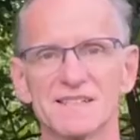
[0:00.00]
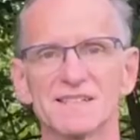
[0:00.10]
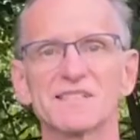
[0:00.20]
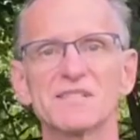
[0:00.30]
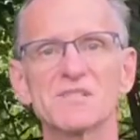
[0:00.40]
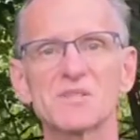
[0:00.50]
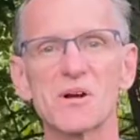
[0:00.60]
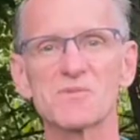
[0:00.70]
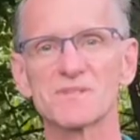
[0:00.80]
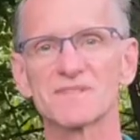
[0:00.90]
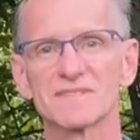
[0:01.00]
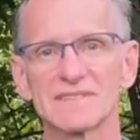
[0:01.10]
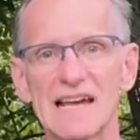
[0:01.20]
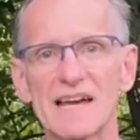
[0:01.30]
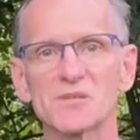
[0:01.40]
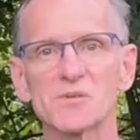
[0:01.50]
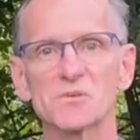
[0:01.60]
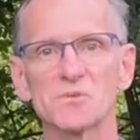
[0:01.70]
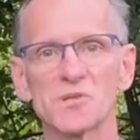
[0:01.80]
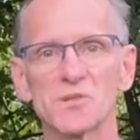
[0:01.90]
Let's start with lateral
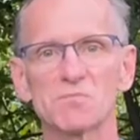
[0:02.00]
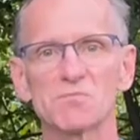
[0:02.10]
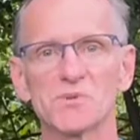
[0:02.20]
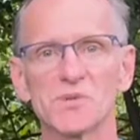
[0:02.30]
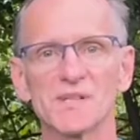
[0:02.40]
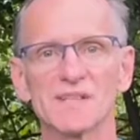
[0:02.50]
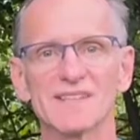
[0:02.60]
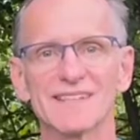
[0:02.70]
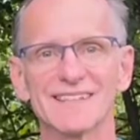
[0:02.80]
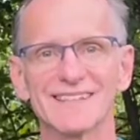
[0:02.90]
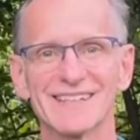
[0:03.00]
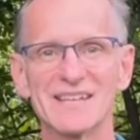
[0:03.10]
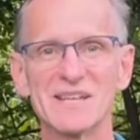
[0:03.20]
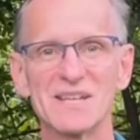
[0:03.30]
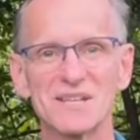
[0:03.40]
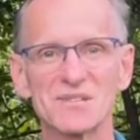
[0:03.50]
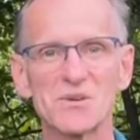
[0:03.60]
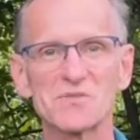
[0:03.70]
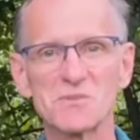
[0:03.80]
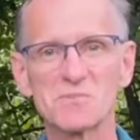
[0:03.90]
rib breathing. So
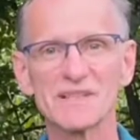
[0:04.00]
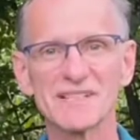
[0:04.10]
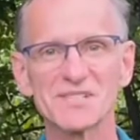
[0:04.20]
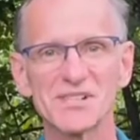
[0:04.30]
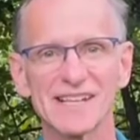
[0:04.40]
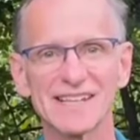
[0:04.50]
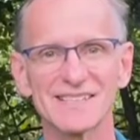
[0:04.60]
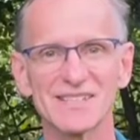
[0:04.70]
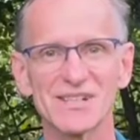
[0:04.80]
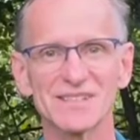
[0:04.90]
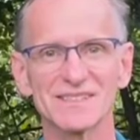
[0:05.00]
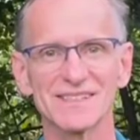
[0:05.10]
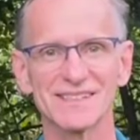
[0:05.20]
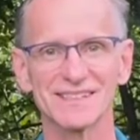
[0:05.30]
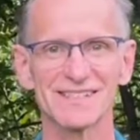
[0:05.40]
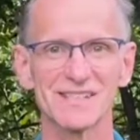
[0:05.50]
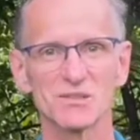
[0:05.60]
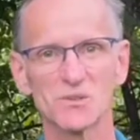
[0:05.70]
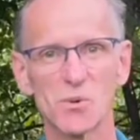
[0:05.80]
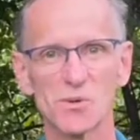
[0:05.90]
if you place your hands on the
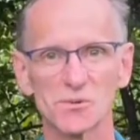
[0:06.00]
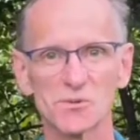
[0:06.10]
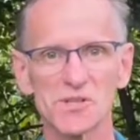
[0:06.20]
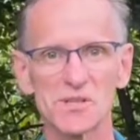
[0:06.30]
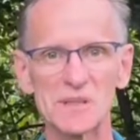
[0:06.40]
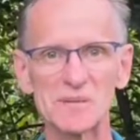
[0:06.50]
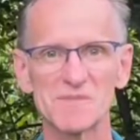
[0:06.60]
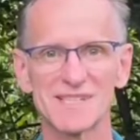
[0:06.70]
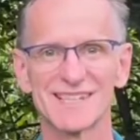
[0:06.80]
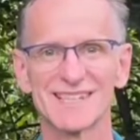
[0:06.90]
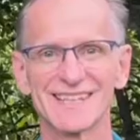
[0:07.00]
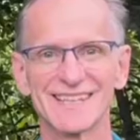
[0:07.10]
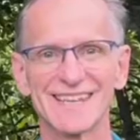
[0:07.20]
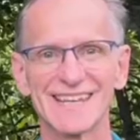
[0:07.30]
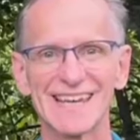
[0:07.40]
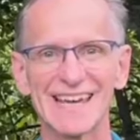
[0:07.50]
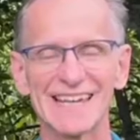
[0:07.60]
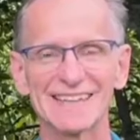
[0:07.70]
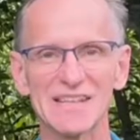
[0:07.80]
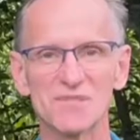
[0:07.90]
lower ribs
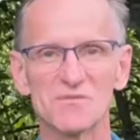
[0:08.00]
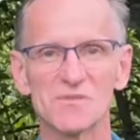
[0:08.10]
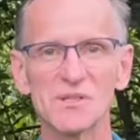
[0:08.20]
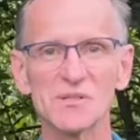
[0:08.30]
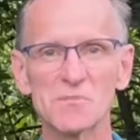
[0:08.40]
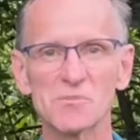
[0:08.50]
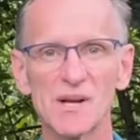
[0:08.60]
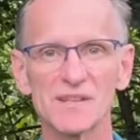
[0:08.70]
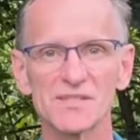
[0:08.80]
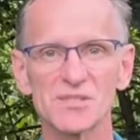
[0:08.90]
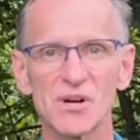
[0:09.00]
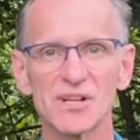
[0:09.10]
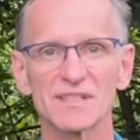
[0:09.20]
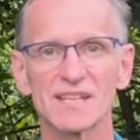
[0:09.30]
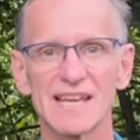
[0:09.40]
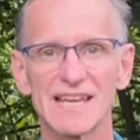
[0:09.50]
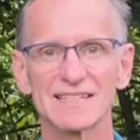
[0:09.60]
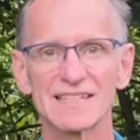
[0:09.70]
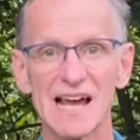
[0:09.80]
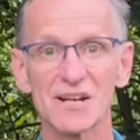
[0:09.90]
and then feel the breath start
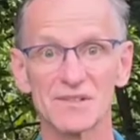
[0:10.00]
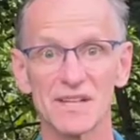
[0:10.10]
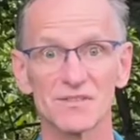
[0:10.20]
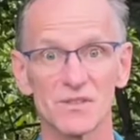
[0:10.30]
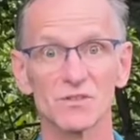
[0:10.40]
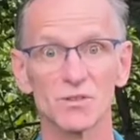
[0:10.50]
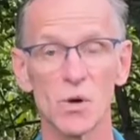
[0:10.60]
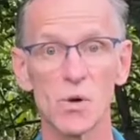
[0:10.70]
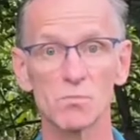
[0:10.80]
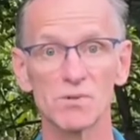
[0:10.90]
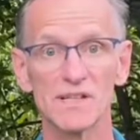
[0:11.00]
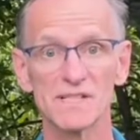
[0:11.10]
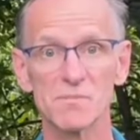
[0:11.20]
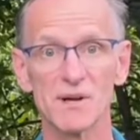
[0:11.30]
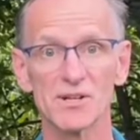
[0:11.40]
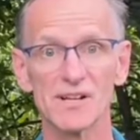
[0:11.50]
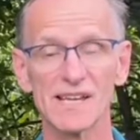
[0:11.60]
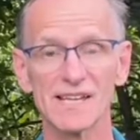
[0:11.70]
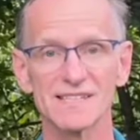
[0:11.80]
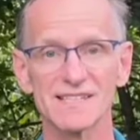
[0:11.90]
down at the low place by your
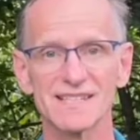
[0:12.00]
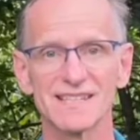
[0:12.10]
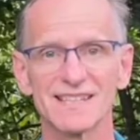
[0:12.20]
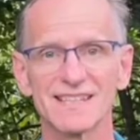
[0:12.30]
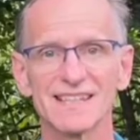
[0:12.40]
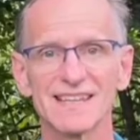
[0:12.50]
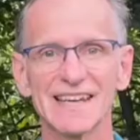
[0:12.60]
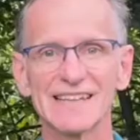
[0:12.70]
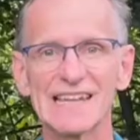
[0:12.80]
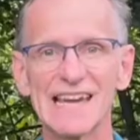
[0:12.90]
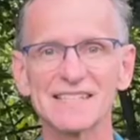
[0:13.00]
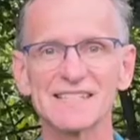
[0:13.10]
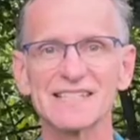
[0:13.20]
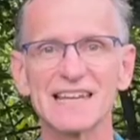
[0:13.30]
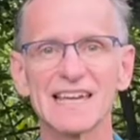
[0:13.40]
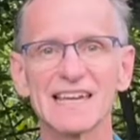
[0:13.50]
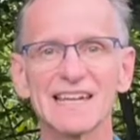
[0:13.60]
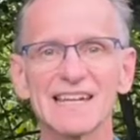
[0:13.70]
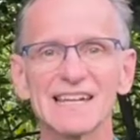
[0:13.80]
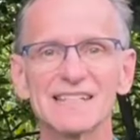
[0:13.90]
hands and
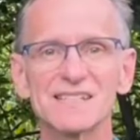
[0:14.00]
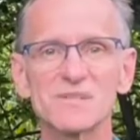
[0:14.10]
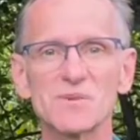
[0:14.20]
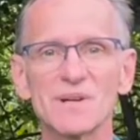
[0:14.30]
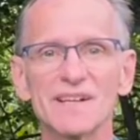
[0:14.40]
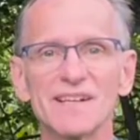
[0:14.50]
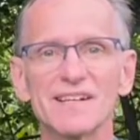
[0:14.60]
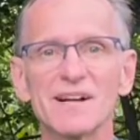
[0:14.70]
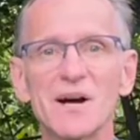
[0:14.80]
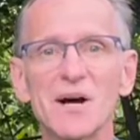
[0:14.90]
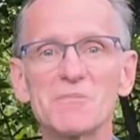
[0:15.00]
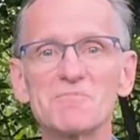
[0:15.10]
cascade its way up,